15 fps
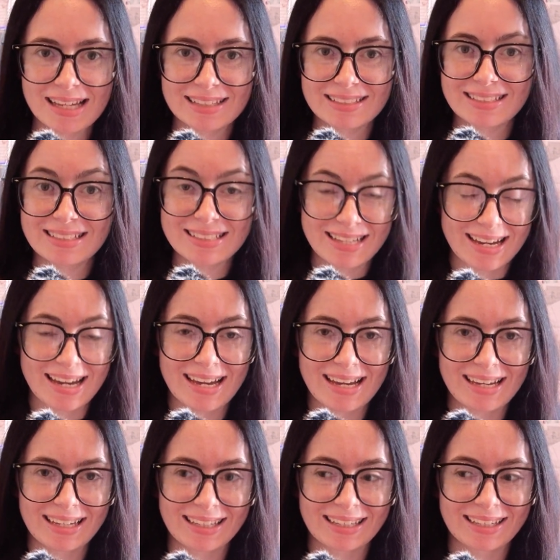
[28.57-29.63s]

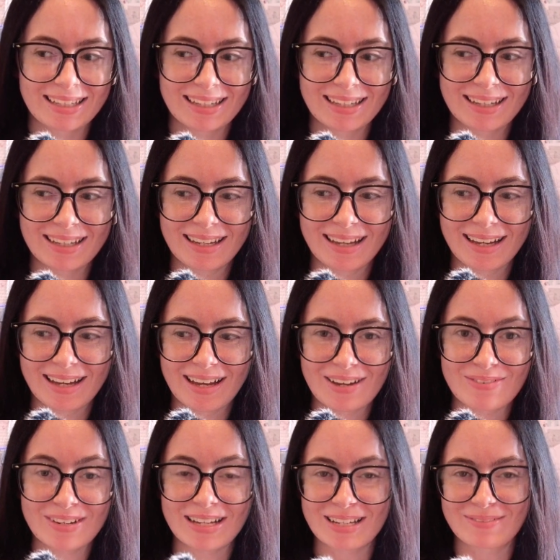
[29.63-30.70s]
Today,
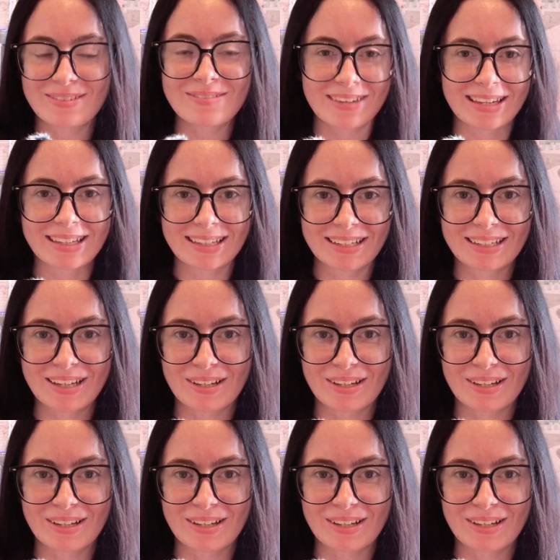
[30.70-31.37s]
we're going to be making